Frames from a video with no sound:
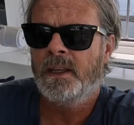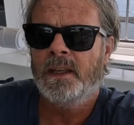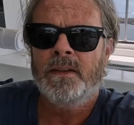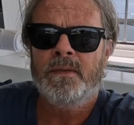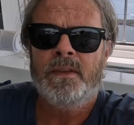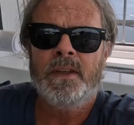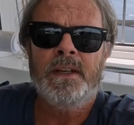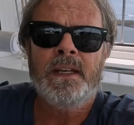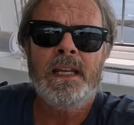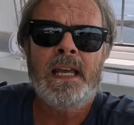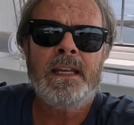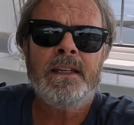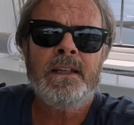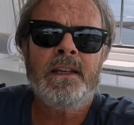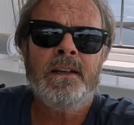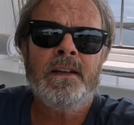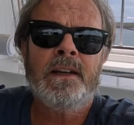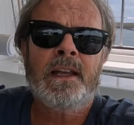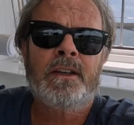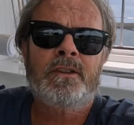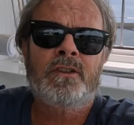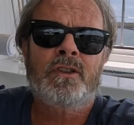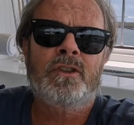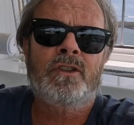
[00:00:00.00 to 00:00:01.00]
the nagging
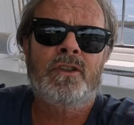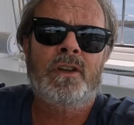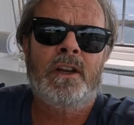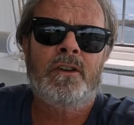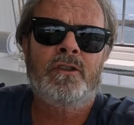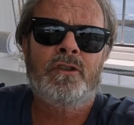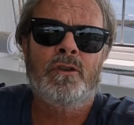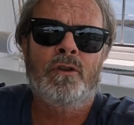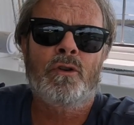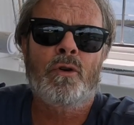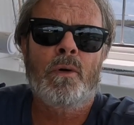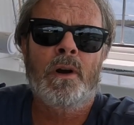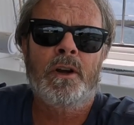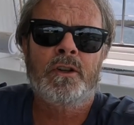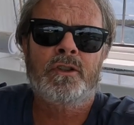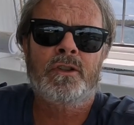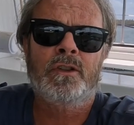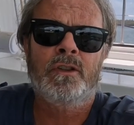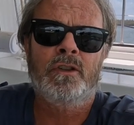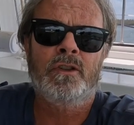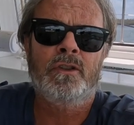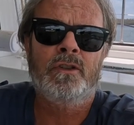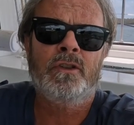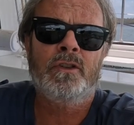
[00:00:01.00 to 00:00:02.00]
existential
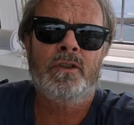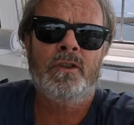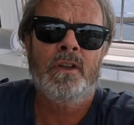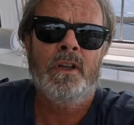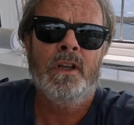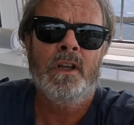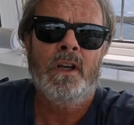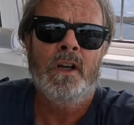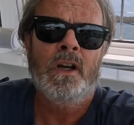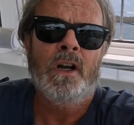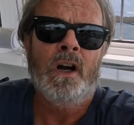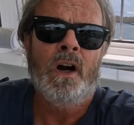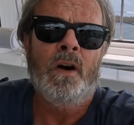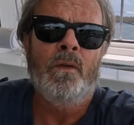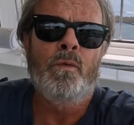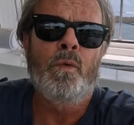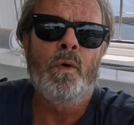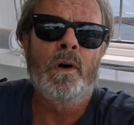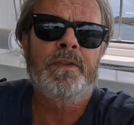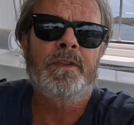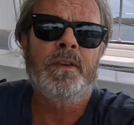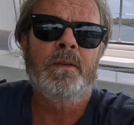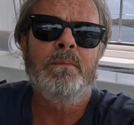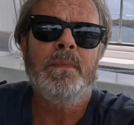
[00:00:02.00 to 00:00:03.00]
questions of
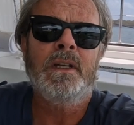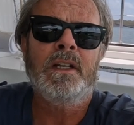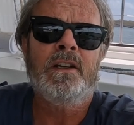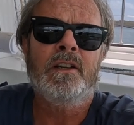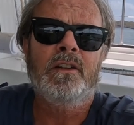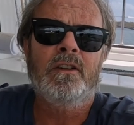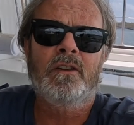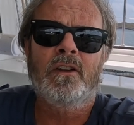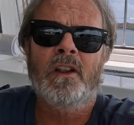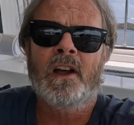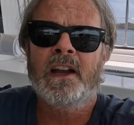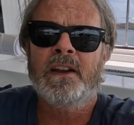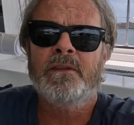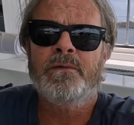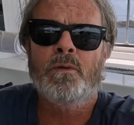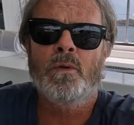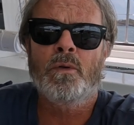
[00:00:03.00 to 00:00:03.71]
what the meaning of life